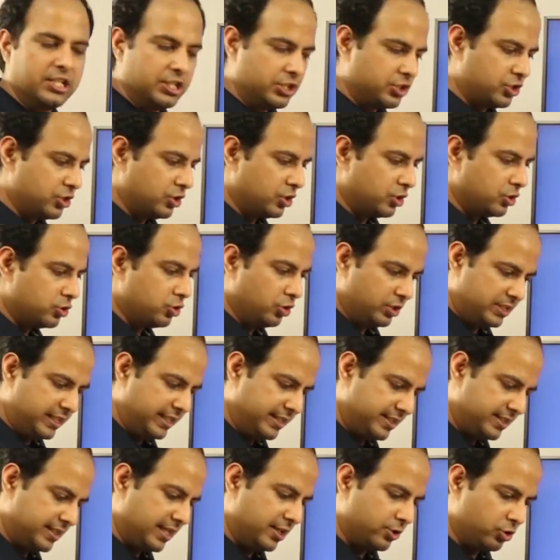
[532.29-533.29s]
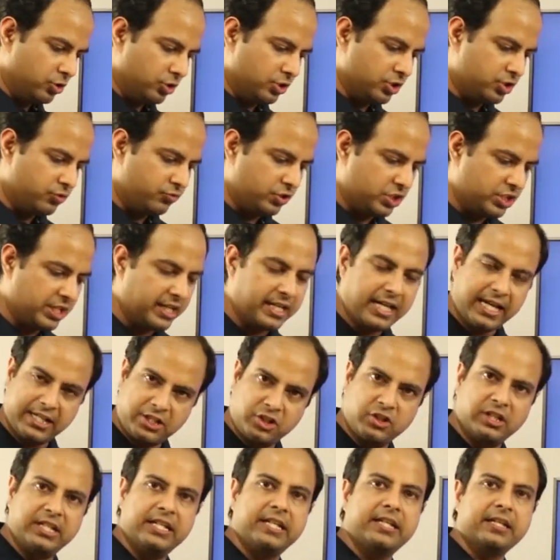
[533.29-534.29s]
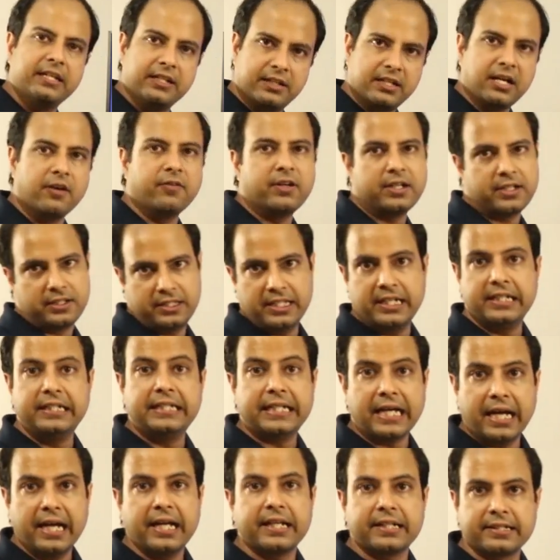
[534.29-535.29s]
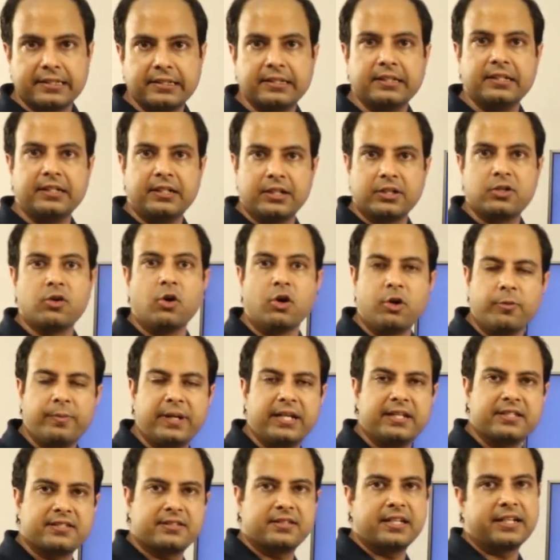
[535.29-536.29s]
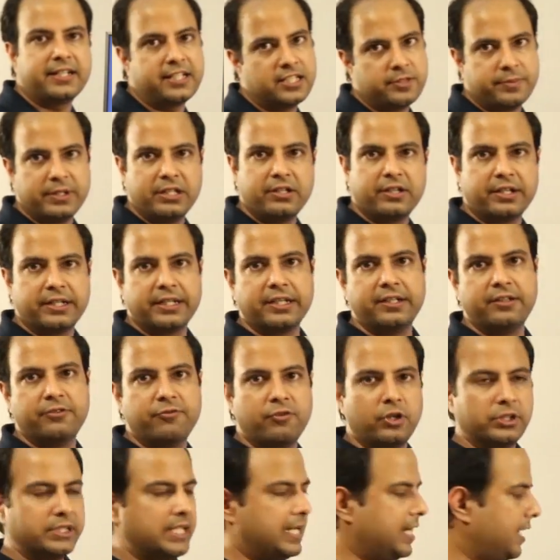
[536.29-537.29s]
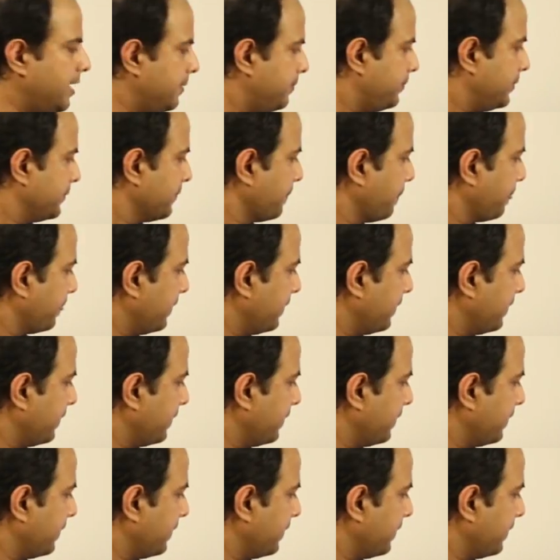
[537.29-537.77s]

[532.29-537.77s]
So good tests are those which can actually cover the entire code base that has been written for the app.